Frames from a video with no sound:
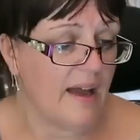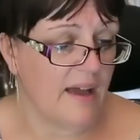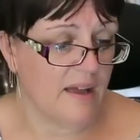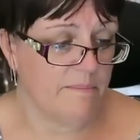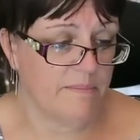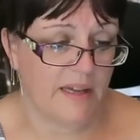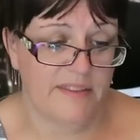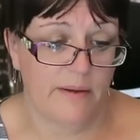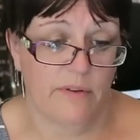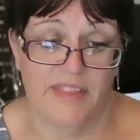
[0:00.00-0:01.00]
Um,
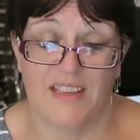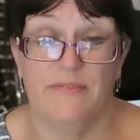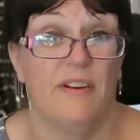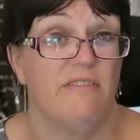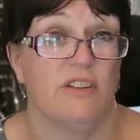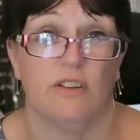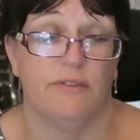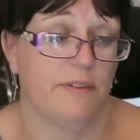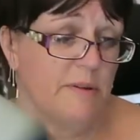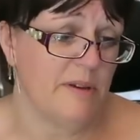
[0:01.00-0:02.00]
and they were that's very good.
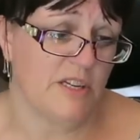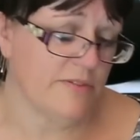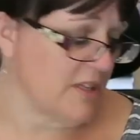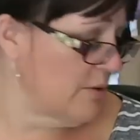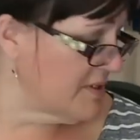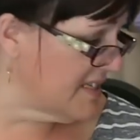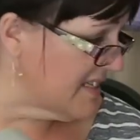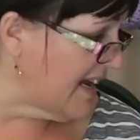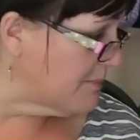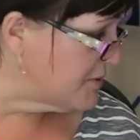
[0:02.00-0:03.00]
50p for those is
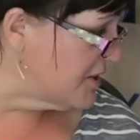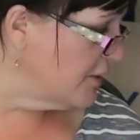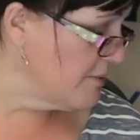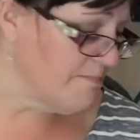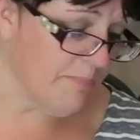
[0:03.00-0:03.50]
an absolute